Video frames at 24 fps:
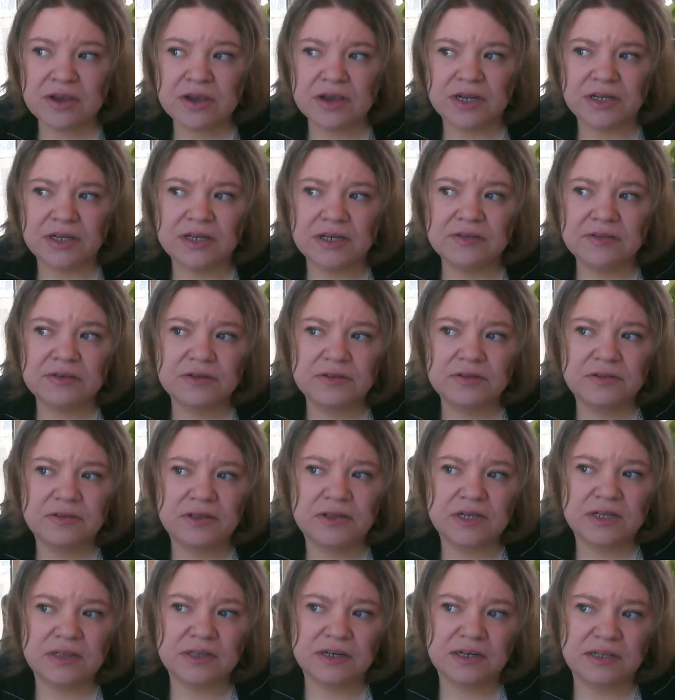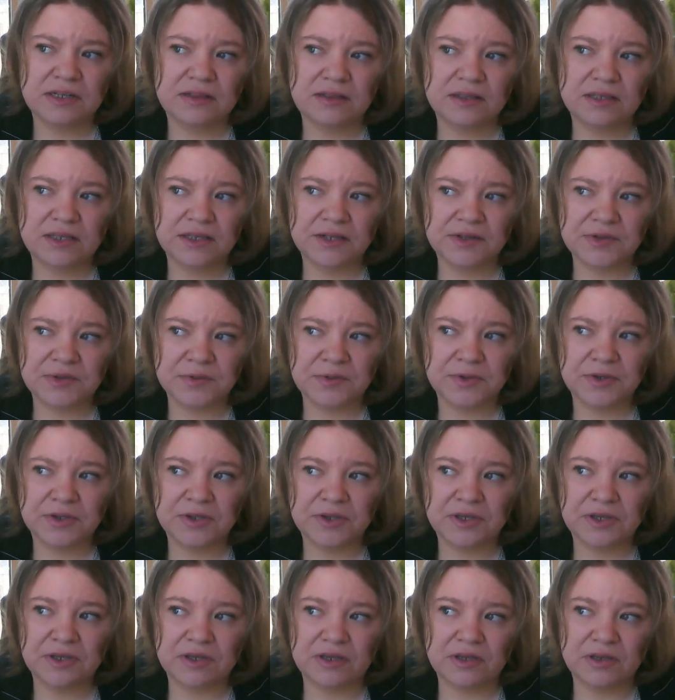Another thing that I think is
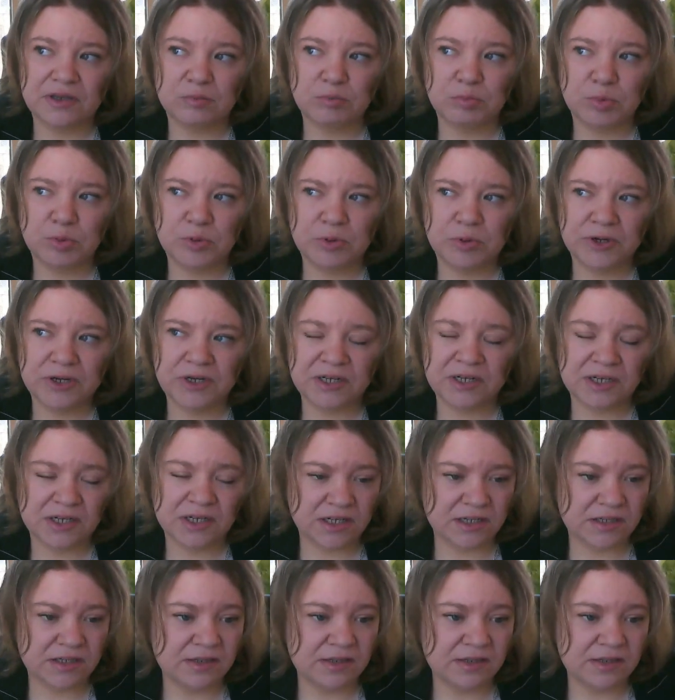really important and